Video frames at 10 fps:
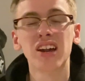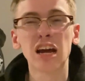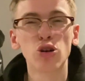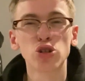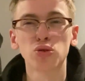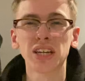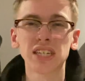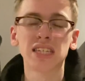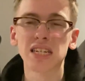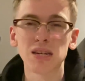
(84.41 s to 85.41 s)
I also think his
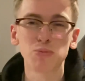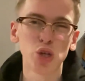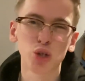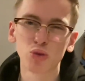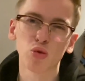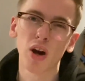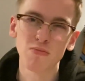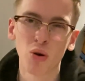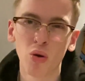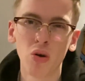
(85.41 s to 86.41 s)
distribution was quite
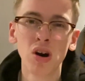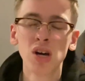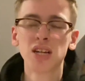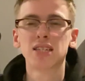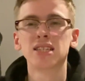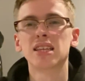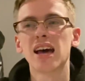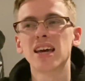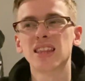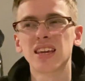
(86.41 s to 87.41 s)
poor
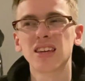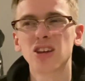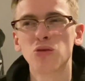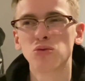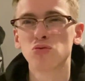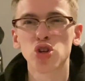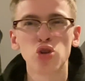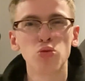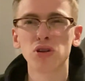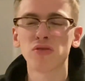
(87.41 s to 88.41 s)
today. I think, there was a
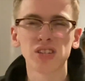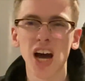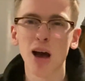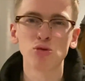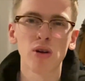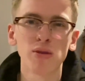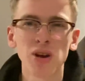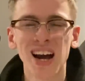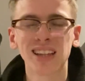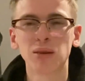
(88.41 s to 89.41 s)
number of times when we
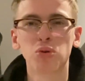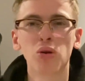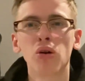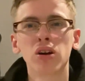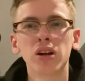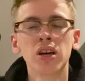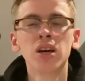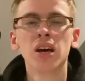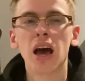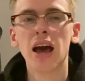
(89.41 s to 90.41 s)
had the ball and,
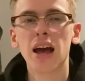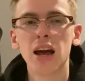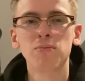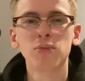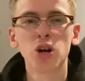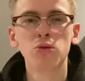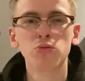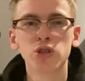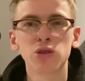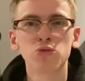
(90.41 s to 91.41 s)

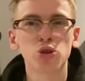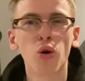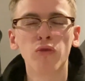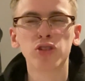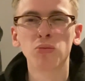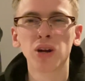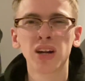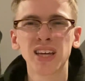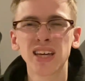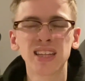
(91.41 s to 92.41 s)
it was comfortable and
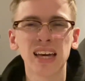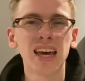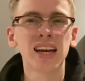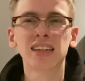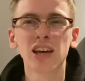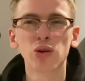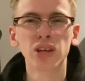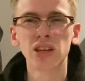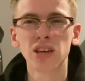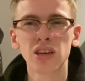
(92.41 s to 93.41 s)
he either kicked it or
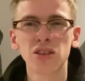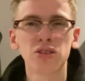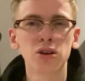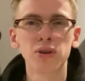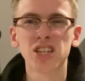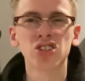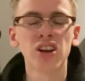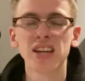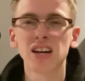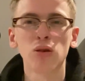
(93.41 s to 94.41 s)
he threw it
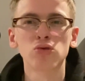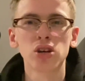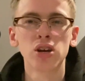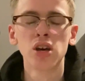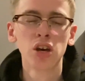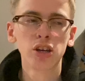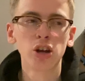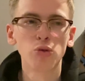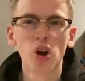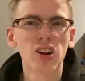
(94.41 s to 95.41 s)
straight out to,
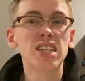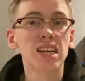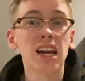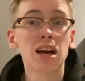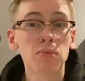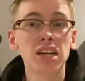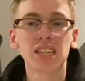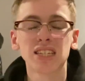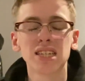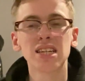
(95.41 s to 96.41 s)
not necessarily a
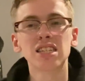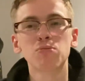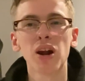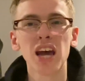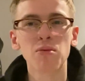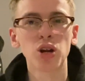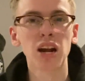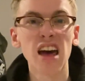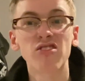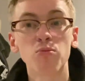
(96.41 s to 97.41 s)
Manchester City player, but an
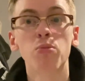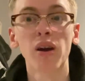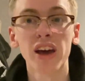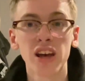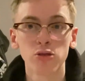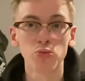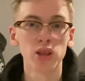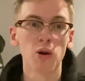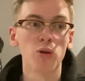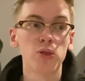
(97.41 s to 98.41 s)
Everton player with
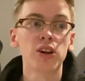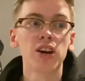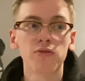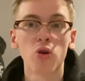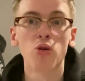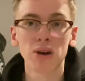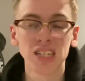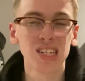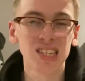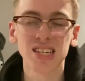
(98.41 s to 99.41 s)
about 3 or 4
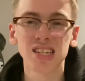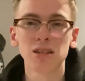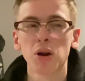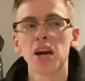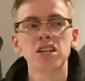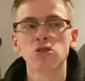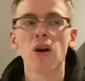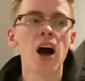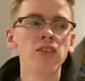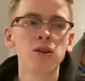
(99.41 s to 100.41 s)
Manchester City players
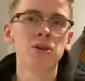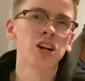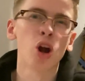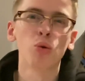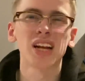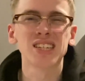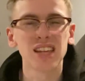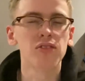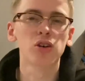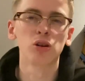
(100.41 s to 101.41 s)
around them. And I know that's
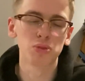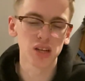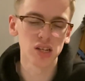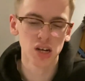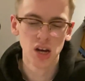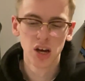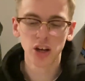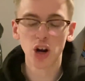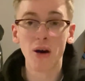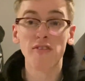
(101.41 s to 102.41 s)
difficult because,
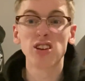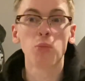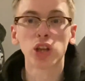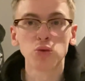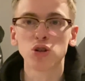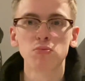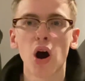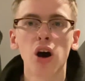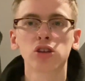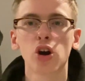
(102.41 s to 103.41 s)
everybody was
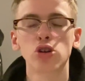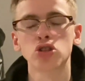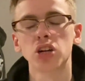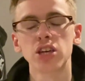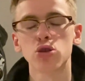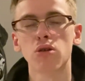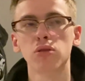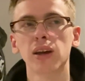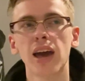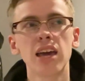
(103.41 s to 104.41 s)
marked constantly throughout
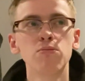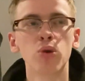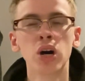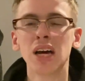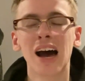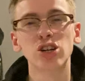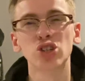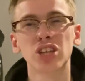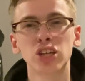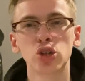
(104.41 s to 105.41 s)
the game, but I just
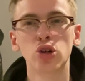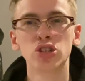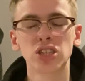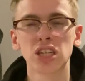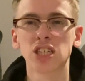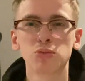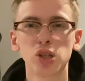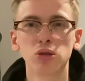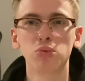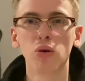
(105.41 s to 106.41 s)
think Jordan's
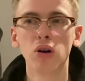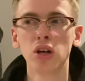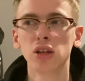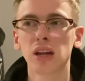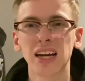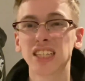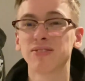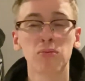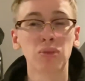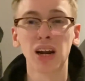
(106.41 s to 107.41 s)
distribution put the likes of
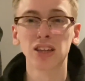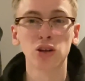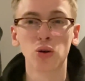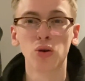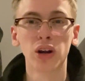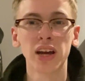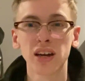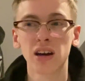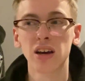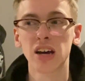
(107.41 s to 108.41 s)
Abdoulaye Doucouré,
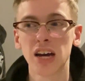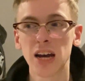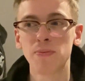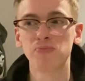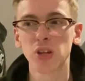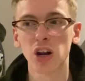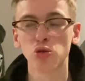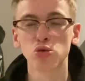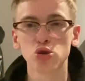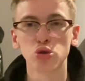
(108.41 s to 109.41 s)
I know
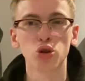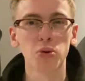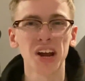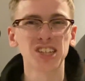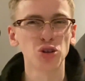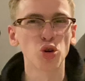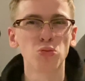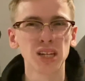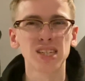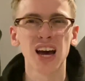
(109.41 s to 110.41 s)
was under pressure a
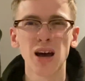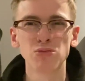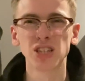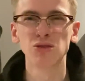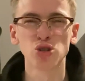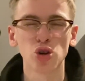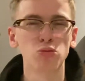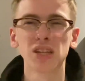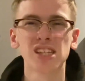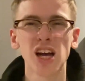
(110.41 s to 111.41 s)
couple of times, and there was a couple
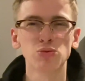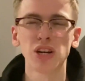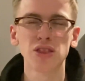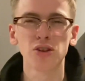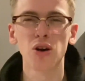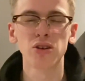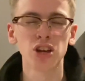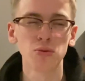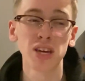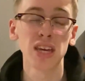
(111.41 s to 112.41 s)
of times where he
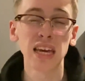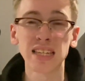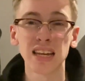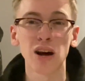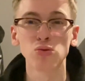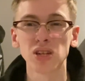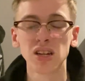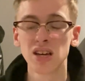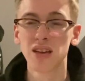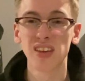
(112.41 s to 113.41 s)
hit it out and
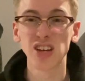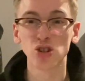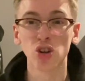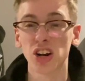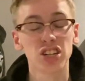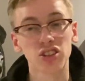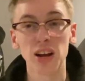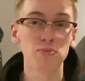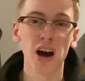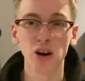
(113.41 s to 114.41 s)
they just got it
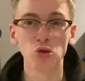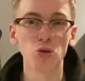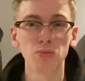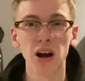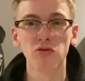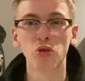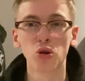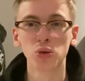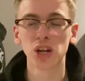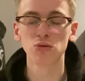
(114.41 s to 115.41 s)
straight back and come back
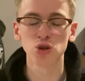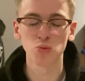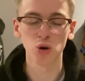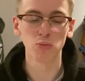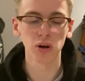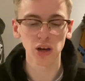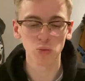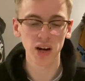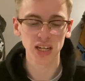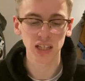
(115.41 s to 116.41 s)
forward, and it was a complete
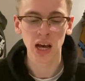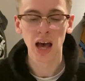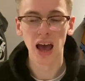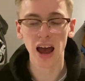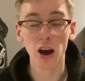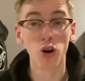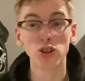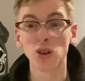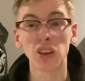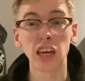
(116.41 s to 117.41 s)
waste.
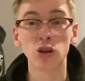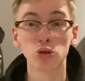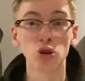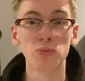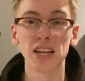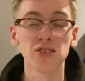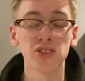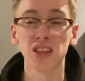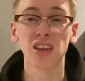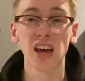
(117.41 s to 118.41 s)
Also think he could do better for
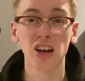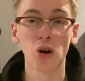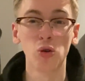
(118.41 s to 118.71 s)
the third goal.